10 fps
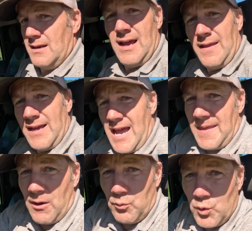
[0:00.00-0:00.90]
Now they got
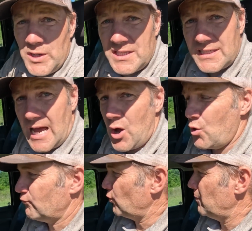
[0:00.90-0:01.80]
that wood
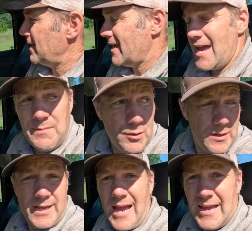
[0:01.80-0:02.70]
saw for my neighbor
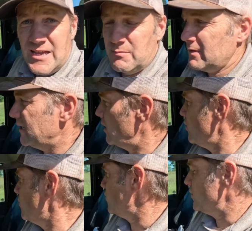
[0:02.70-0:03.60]
and got him
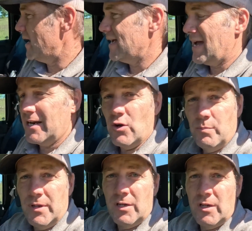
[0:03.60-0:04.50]
gone. I gotta go
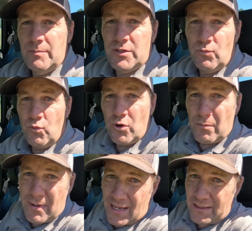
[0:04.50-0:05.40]
pick up some
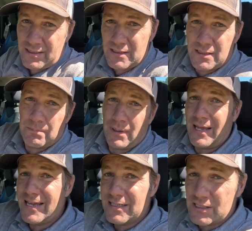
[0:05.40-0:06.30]
watermelons
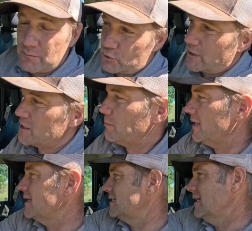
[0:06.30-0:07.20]
plants, some
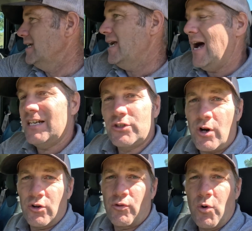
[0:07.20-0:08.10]
transplants. I
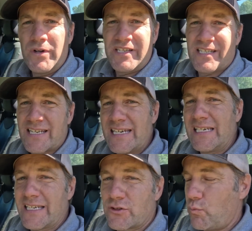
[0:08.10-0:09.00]
started growing
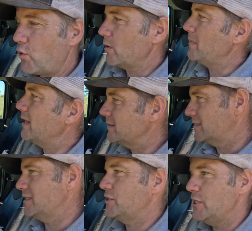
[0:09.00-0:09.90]
seedless
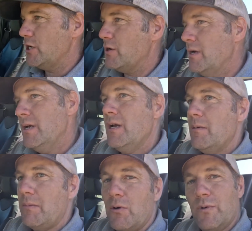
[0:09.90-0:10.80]
watermelons this year.
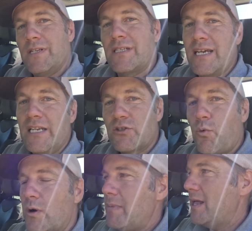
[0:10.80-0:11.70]
But with seedless
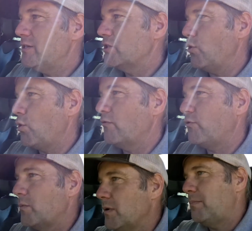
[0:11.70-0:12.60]
watermelons, in order
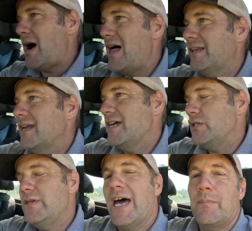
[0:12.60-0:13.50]
for them to
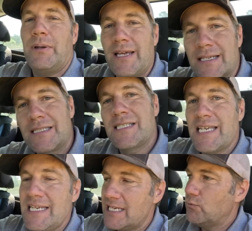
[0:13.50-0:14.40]
pollinate, you got to plant
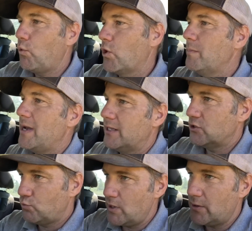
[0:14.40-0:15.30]
seeded
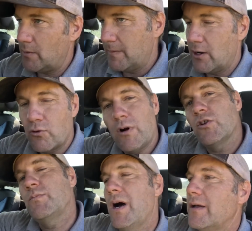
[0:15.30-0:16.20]
watermelons with them. They'll
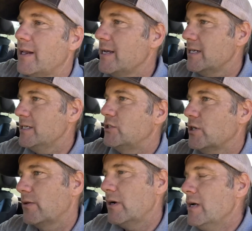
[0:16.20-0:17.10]
cross-pollinate each
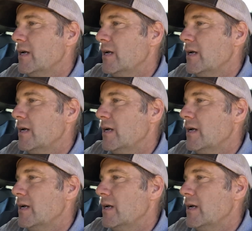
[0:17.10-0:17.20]
other.